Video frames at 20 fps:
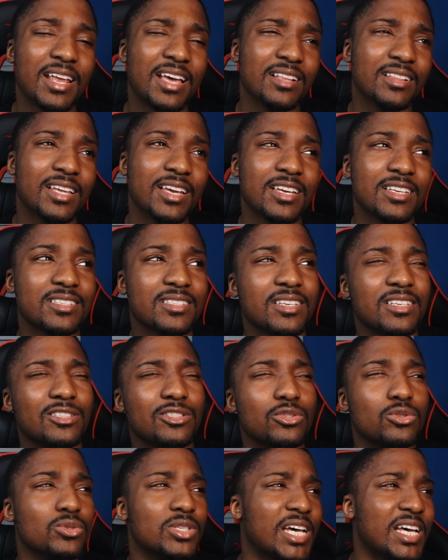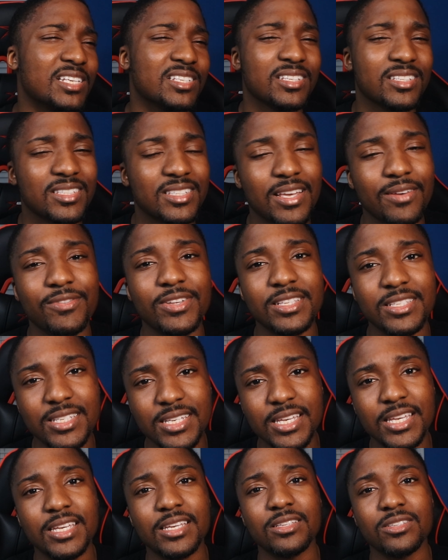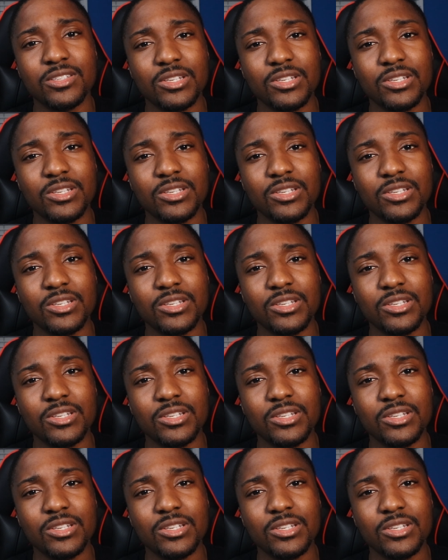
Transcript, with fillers: LA since 2017.